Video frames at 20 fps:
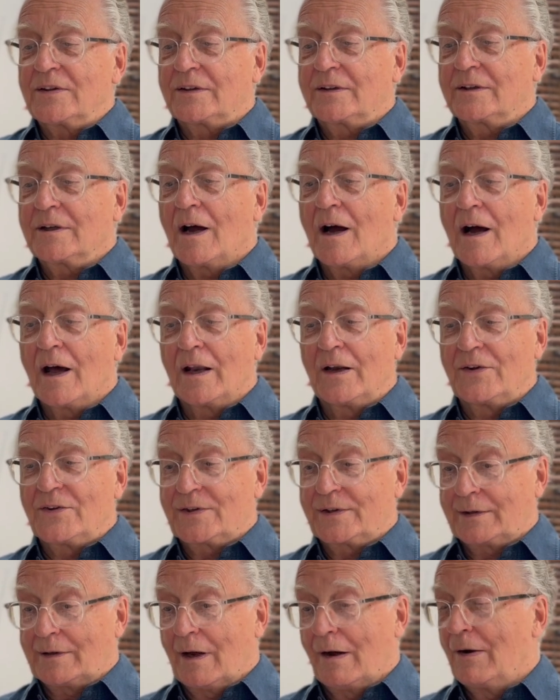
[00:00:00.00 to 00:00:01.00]
tireless
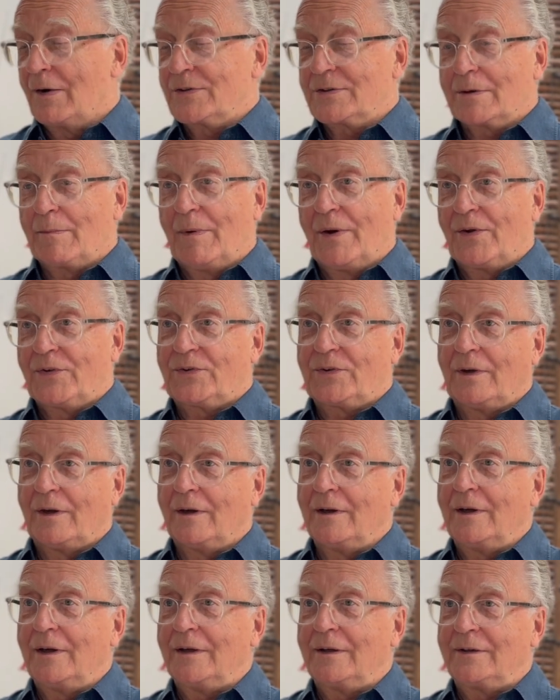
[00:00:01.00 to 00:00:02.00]
taskmaster.
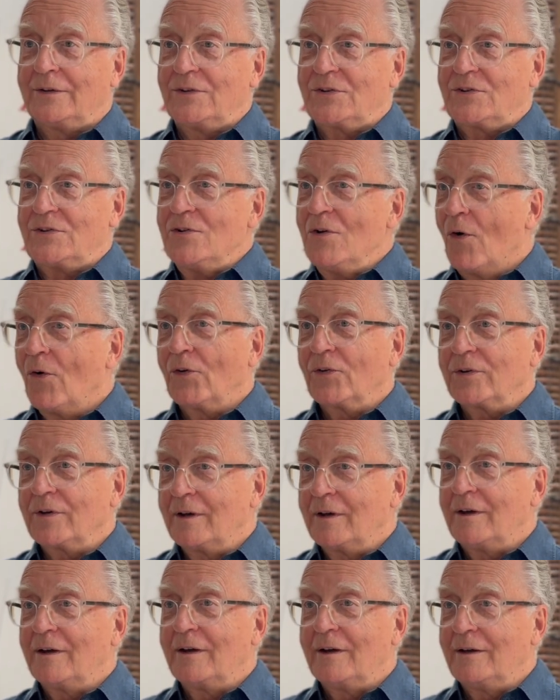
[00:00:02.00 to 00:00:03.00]
It does not
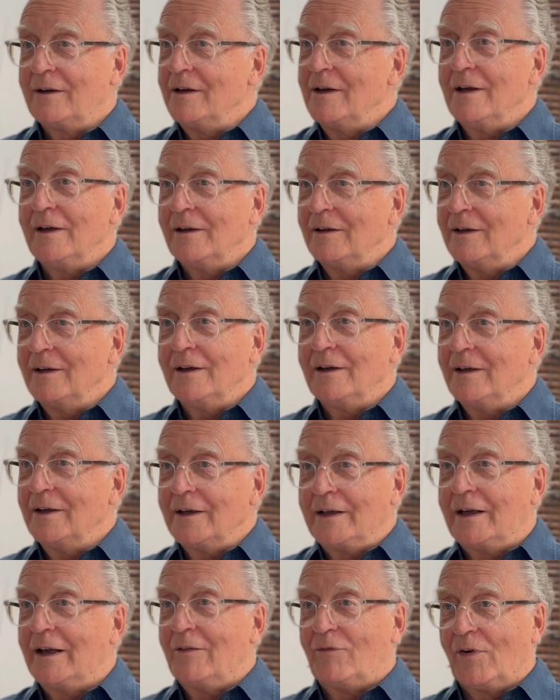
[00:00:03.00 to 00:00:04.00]

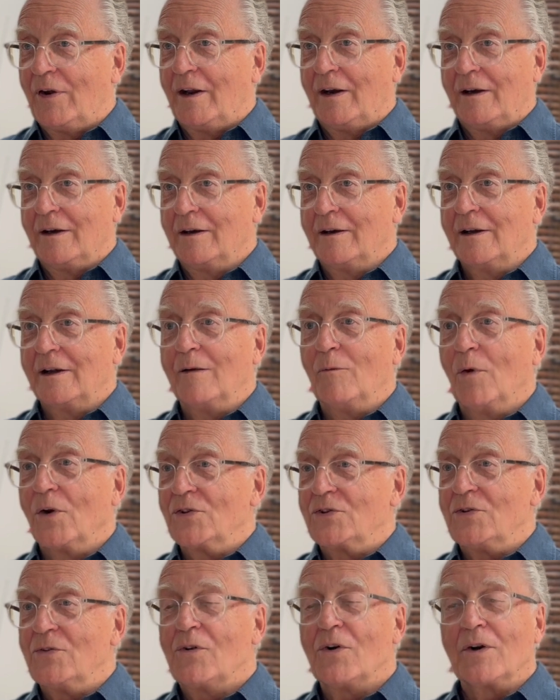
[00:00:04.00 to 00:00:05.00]
give in.
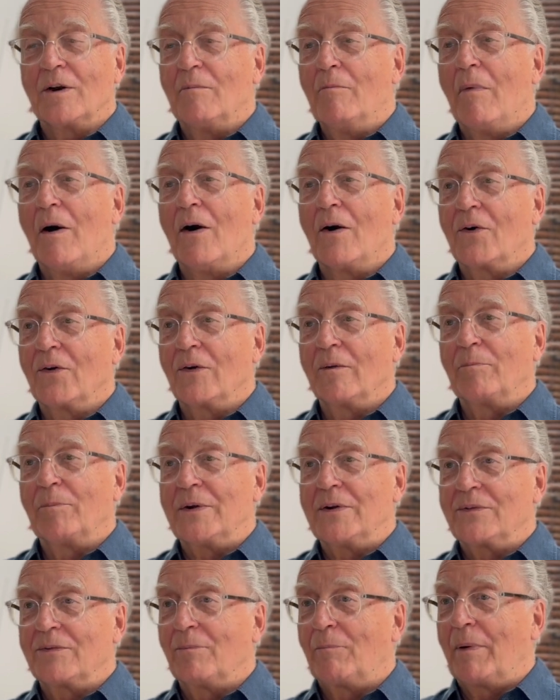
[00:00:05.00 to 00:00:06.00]
Once you've got a mark on a
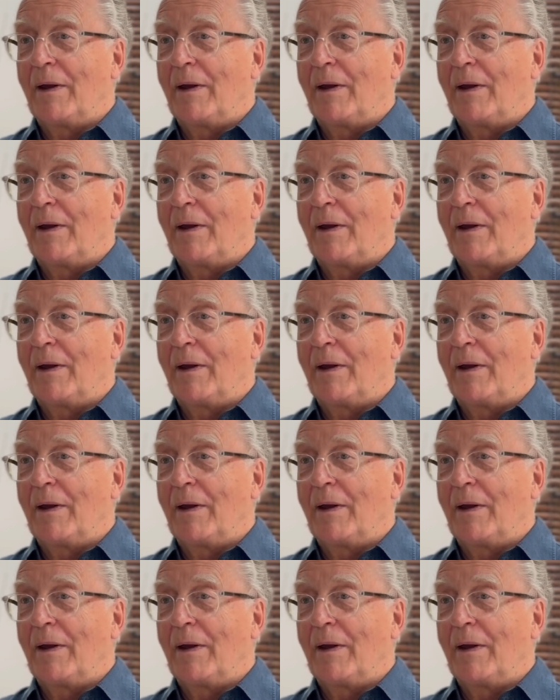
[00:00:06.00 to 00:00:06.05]
piece of